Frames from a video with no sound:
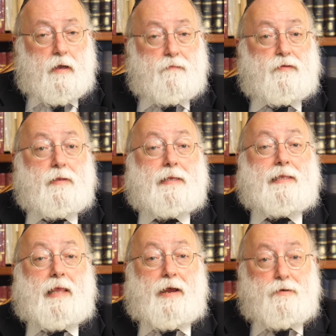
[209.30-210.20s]
And for
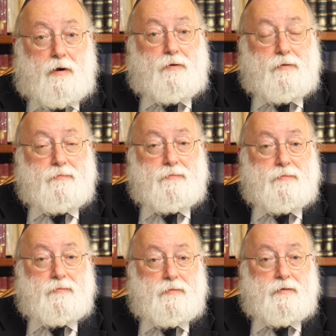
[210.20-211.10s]
little I know
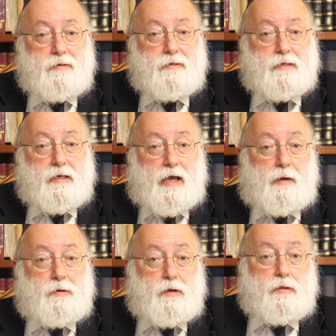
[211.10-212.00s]
how
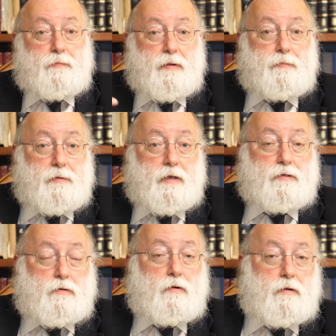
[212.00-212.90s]
many other people he
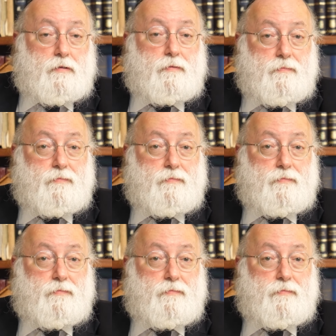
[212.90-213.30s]
has called,